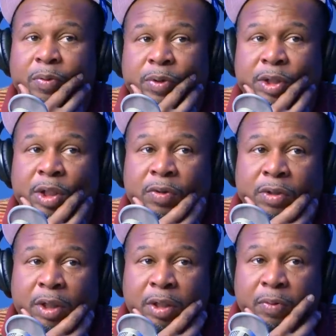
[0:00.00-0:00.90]
what's
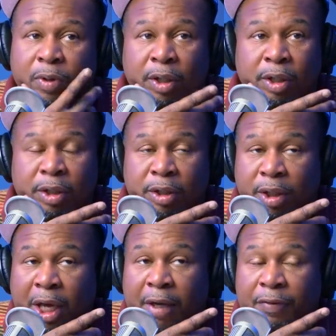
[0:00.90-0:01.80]
interesting and what, and a
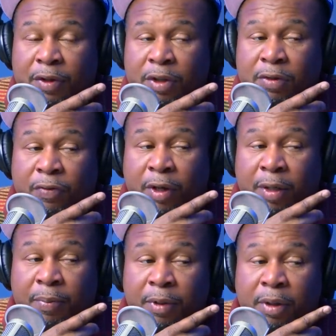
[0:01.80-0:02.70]
lot of this is
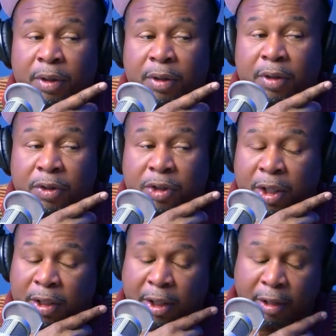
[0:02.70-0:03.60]
from the
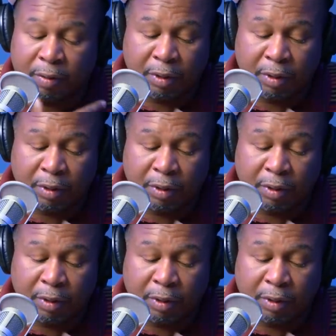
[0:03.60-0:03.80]
shutdown,